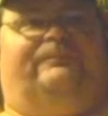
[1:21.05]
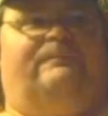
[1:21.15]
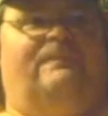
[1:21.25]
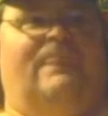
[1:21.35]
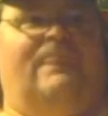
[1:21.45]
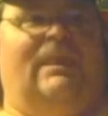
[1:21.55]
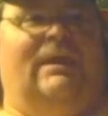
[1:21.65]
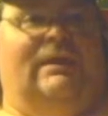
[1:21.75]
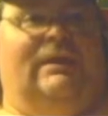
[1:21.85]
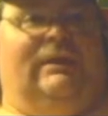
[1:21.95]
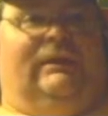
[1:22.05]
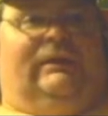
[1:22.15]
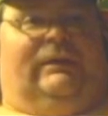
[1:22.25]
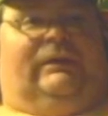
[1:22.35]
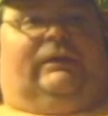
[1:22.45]

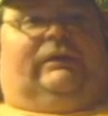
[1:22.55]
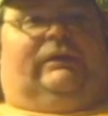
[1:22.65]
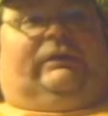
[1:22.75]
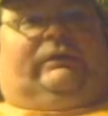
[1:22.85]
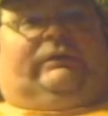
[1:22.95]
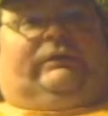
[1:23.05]
Nobody speaks.